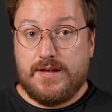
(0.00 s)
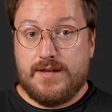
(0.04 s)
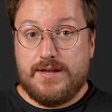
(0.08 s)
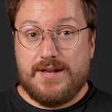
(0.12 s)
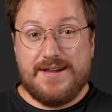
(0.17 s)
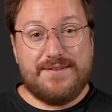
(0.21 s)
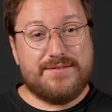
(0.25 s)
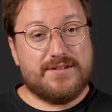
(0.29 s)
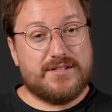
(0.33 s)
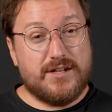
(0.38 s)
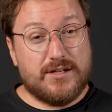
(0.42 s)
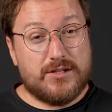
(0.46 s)

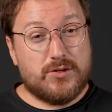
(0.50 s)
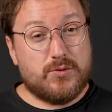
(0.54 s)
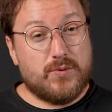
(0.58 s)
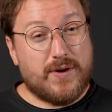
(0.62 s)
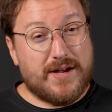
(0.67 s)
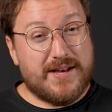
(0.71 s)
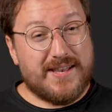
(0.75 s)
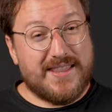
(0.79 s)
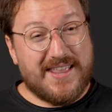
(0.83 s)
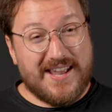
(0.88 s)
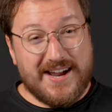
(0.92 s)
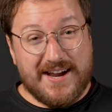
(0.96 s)
If it's not
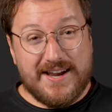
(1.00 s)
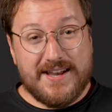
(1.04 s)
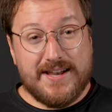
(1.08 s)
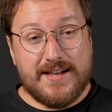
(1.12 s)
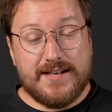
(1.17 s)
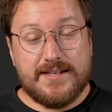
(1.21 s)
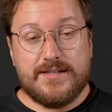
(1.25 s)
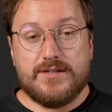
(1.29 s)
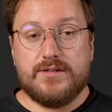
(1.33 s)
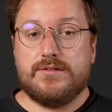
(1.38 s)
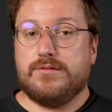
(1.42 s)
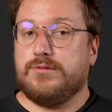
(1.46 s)
quite there
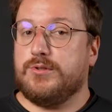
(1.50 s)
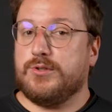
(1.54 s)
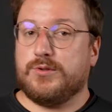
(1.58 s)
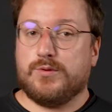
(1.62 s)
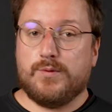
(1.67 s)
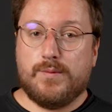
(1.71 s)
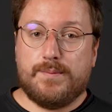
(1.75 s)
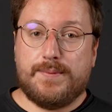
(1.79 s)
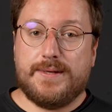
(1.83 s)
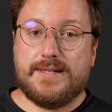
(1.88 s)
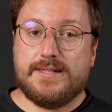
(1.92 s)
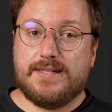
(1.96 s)
yet,
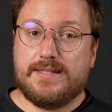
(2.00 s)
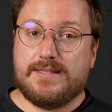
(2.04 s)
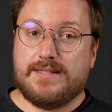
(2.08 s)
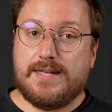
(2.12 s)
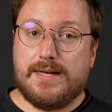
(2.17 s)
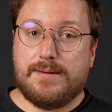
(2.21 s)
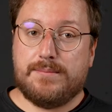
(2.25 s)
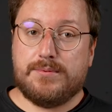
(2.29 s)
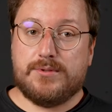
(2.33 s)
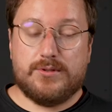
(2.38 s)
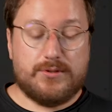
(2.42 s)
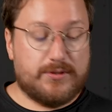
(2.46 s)
just repeat the
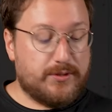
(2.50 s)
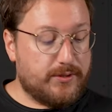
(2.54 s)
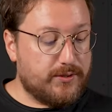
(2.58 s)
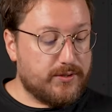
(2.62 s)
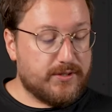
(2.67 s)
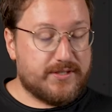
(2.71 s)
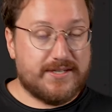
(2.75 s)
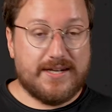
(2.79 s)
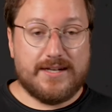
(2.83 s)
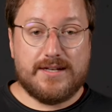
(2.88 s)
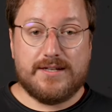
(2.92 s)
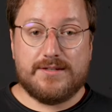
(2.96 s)
steps until
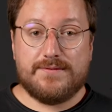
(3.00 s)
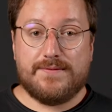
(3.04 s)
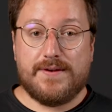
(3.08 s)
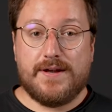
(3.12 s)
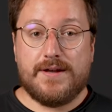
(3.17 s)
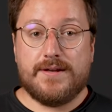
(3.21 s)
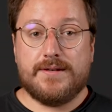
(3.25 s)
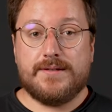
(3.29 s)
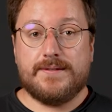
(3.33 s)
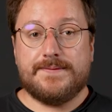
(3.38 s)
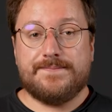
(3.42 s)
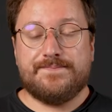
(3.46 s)
you're
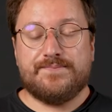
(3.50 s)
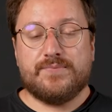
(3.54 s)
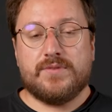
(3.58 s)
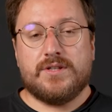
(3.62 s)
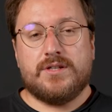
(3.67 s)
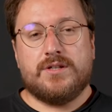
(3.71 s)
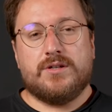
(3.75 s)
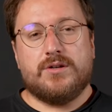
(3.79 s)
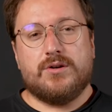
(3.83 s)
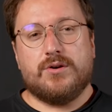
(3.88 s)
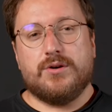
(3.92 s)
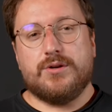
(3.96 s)
satisfied,
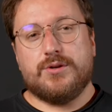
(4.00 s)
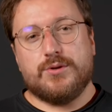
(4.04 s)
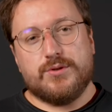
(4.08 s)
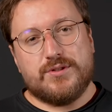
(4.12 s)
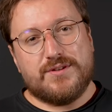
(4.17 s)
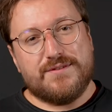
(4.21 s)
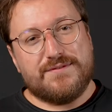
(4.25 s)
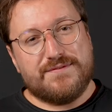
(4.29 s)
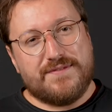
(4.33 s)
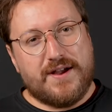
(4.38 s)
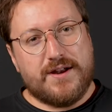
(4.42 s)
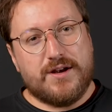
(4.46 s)
or use
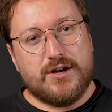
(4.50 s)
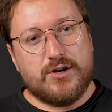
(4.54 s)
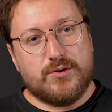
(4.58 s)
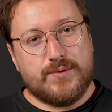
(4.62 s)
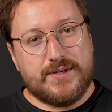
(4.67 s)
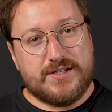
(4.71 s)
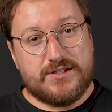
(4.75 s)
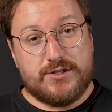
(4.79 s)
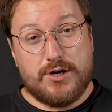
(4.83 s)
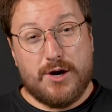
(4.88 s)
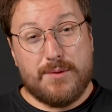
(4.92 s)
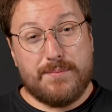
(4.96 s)
a finer
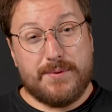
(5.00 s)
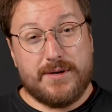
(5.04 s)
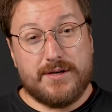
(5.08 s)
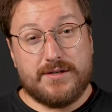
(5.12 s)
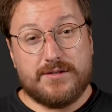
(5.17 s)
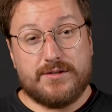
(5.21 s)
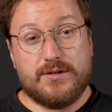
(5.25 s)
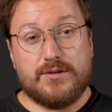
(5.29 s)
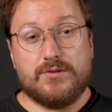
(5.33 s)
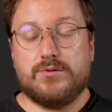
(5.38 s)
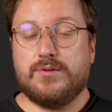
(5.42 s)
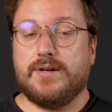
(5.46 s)
grit sharpening
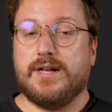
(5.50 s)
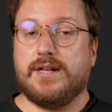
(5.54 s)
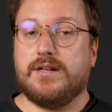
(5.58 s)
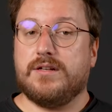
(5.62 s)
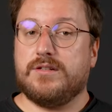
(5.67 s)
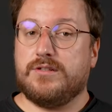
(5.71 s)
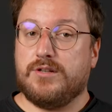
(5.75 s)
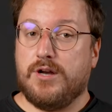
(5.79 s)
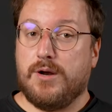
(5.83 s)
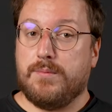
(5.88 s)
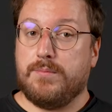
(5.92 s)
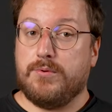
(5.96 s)
stone to get
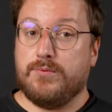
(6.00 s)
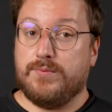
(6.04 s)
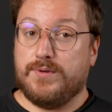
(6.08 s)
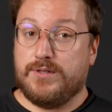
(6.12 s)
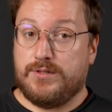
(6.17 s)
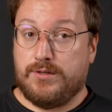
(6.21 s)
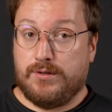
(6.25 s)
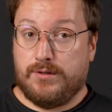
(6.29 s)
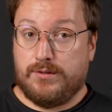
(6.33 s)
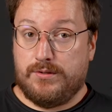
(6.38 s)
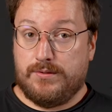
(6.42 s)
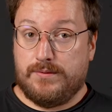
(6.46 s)
a sharper
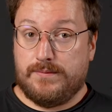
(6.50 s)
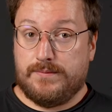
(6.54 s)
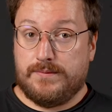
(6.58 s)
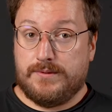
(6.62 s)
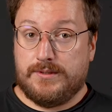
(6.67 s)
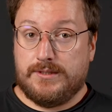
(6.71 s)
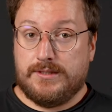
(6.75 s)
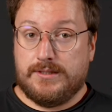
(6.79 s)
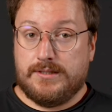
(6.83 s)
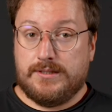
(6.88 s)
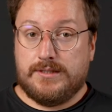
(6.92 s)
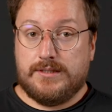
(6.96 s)
result.
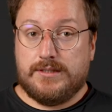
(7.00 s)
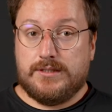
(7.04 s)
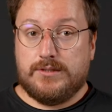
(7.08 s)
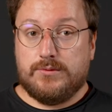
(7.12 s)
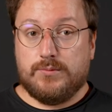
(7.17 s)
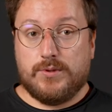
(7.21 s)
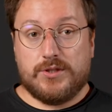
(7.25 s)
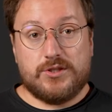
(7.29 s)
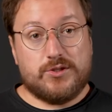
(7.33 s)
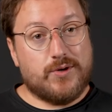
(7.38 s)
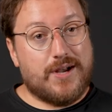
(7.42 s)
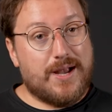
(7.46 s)

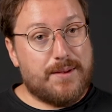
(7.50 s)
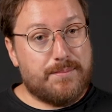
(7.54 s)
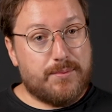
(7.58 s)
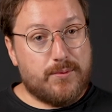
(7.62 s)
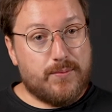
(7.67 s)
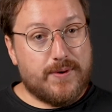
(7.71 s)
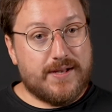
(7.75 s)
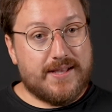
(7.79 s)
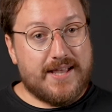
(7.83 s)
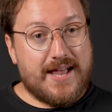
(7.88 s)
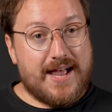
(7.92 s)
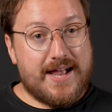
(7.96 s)
Once you're happy
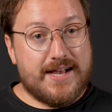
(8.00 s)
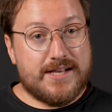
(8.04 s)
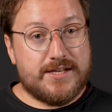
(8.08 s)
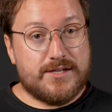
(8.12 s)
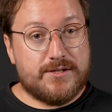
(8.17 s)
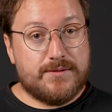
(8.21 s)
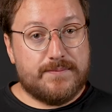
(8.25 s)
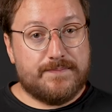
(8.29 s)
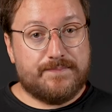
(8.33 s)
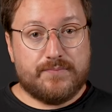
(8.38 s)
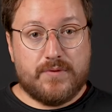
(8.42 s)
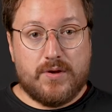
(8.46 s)
with the
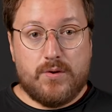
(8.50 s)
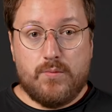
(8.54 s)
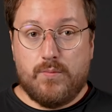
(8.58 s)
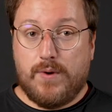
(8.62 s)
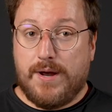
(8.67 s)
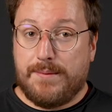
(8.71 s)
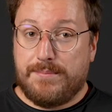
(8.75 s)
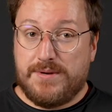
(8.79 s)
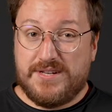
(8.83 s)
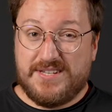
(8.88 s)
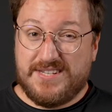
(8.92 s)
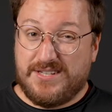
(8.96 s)
edge,
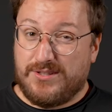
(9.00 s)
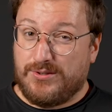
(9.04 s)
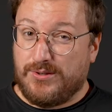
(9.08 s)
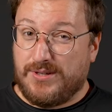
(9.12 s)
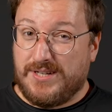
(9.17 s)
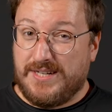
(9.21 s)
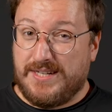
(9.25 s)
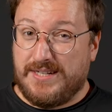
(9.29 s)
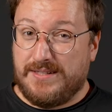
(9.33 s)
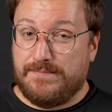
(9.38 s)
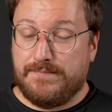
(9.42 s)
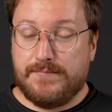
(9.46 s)
wipe the chisel
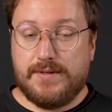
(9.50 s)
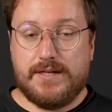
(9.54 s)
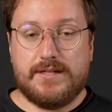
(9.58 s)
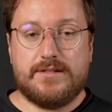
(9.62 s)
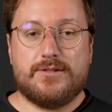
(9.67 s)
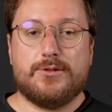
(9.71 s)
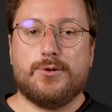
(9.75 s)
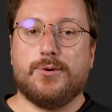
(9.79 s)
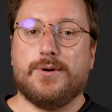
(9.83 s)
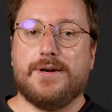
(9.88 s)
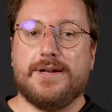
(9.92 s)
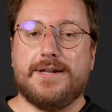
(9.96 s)
clean and
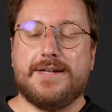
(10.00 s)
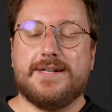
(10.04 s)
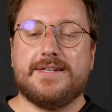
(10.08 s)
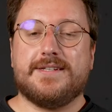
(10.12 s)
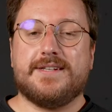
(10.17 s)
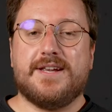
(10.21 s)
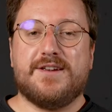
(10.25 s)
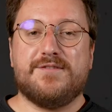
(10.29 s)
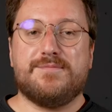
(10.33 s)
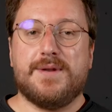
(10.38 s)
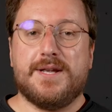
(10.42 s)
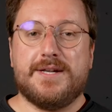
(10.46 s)
store it in a
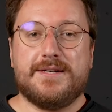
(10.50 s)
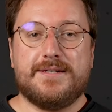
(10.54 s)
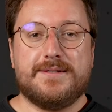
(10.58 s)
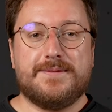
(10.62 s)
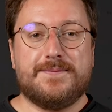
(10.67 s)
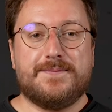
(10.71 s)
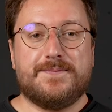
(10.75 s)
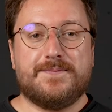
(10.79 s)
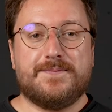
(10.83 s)
safe place.